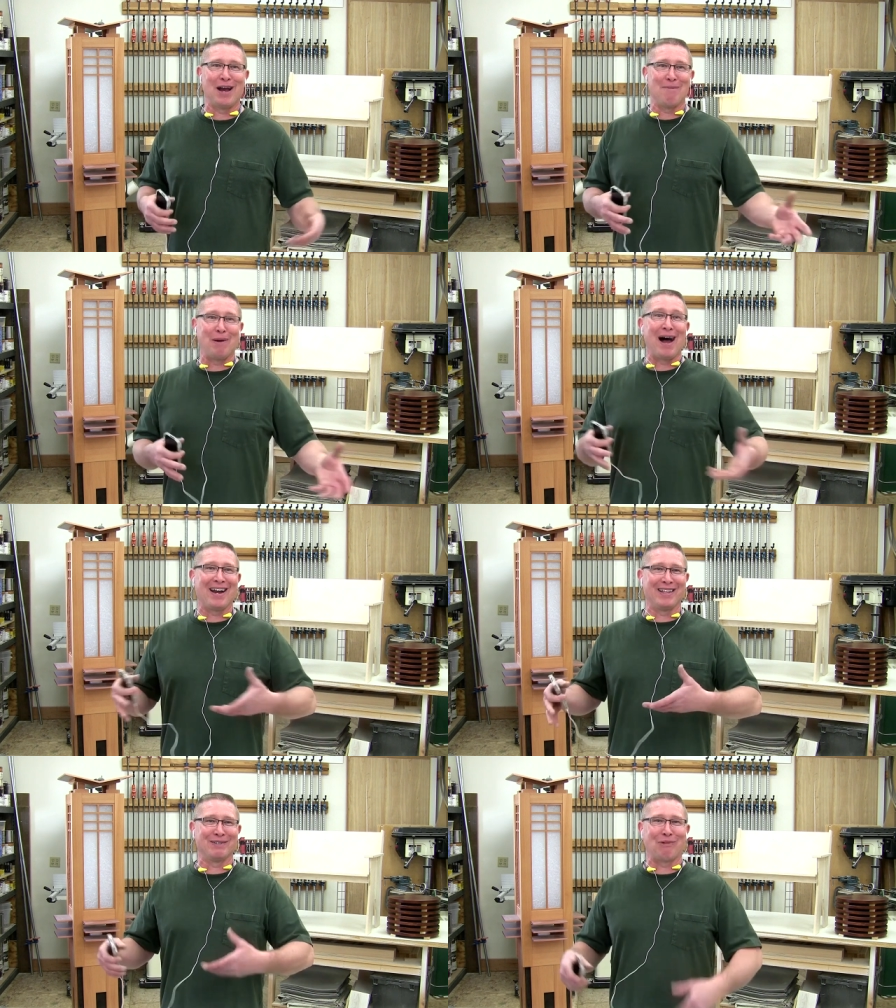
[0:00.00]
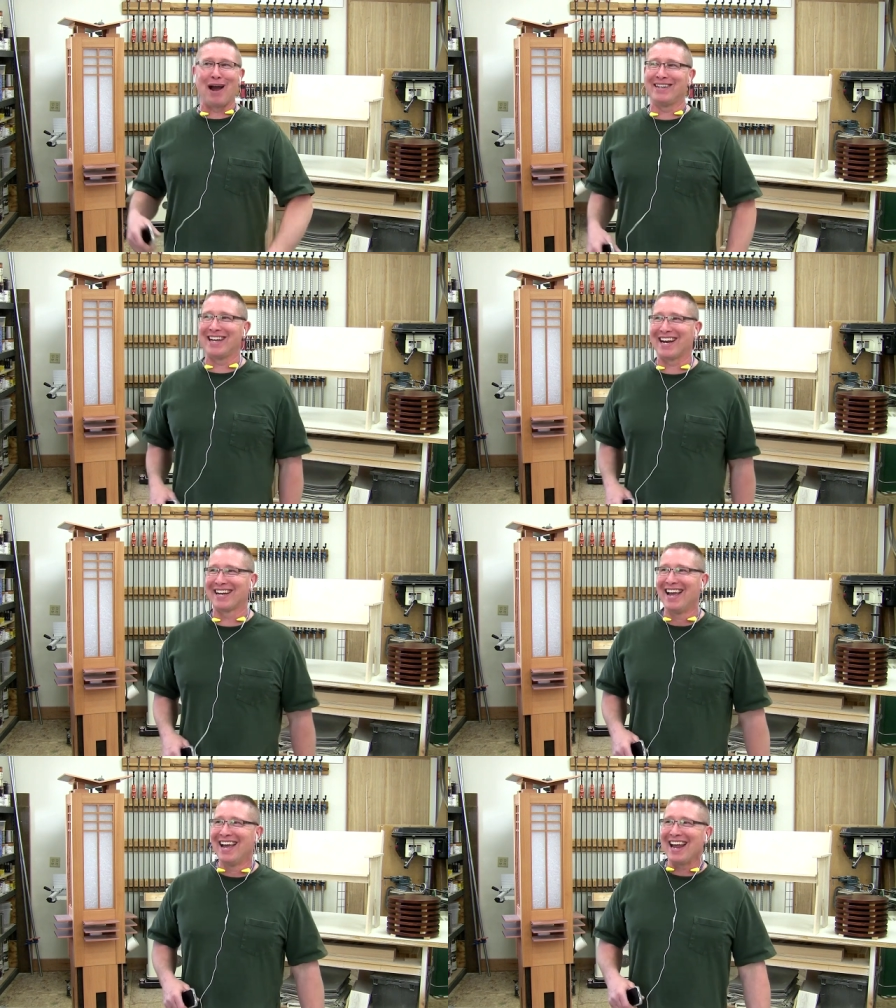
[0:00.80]
now I'm behind on this
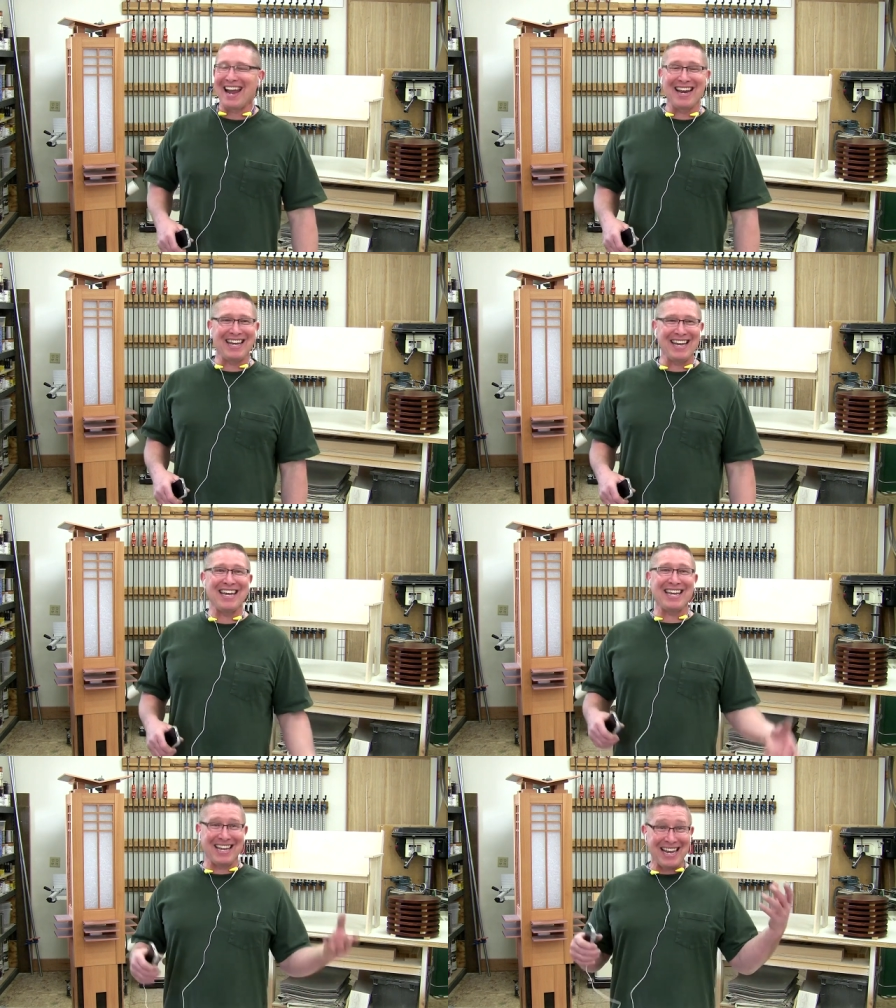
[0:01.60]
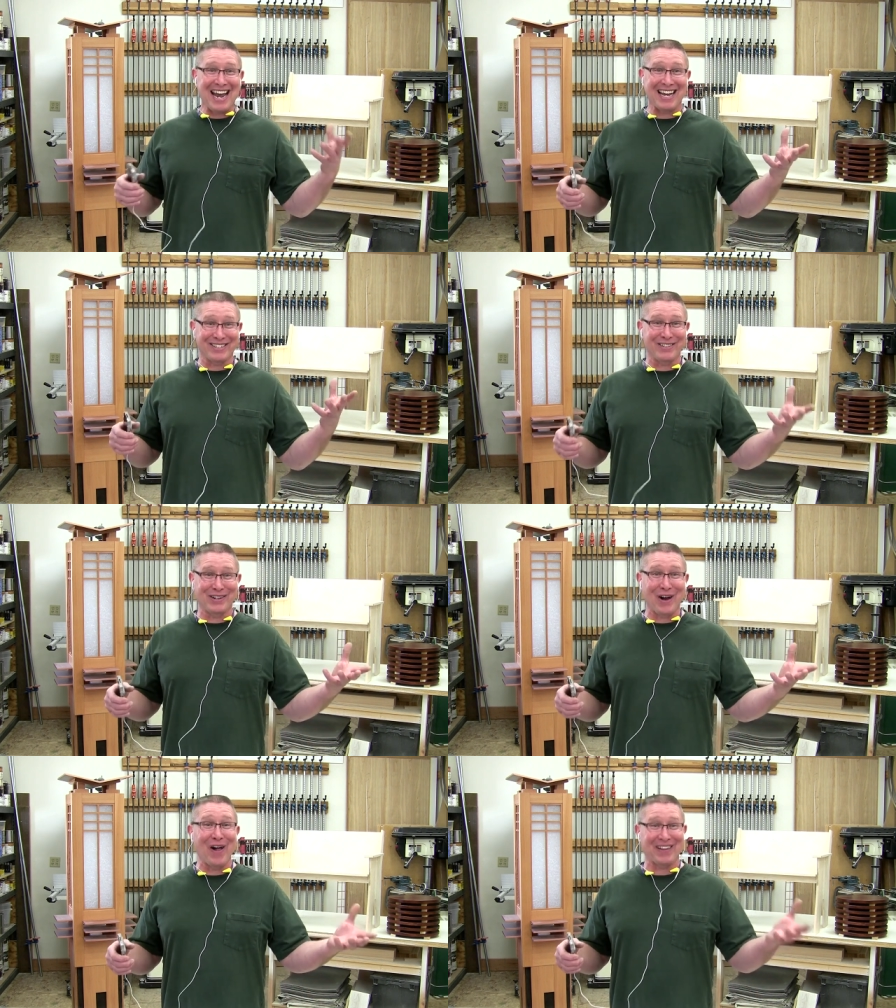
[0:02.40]
project. And he, he answered
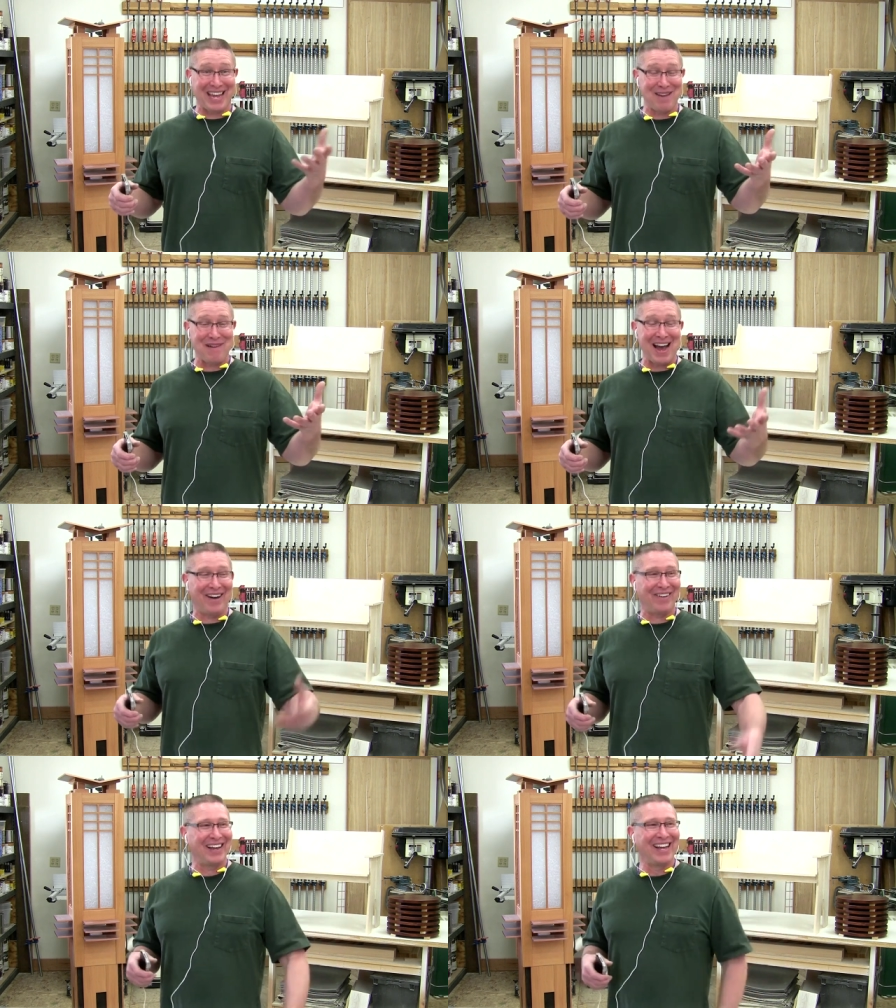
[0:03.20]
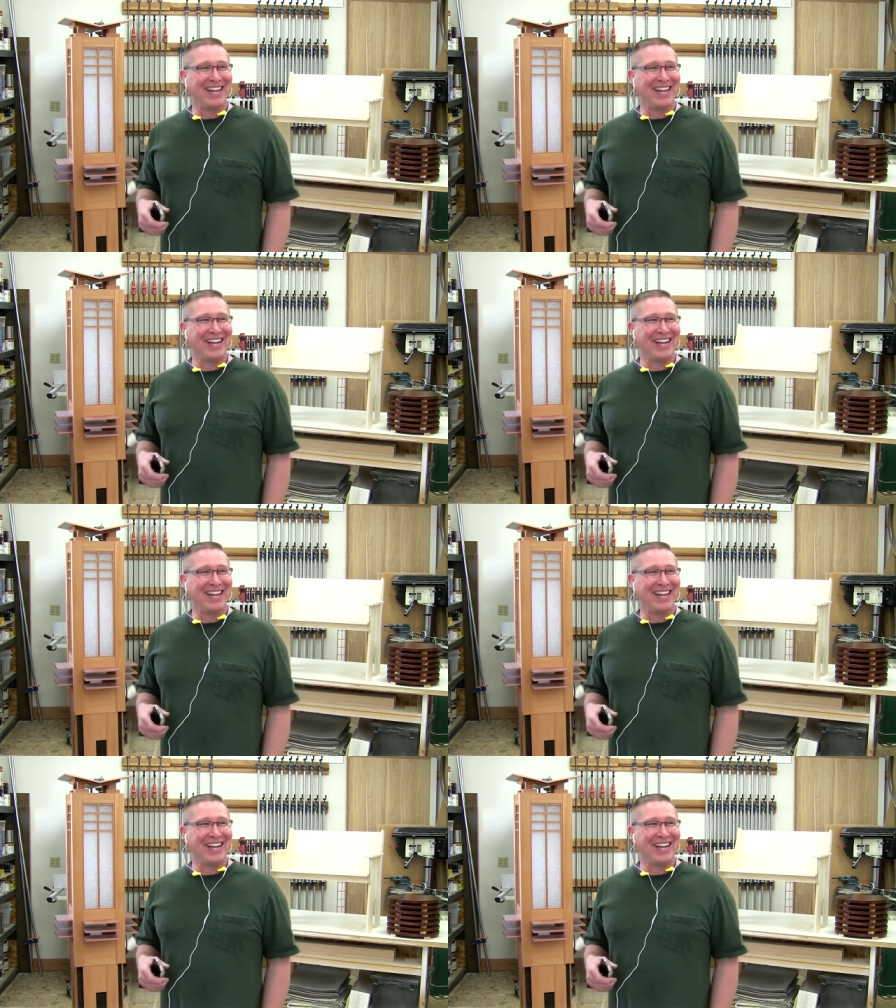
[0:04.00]
the call, came out.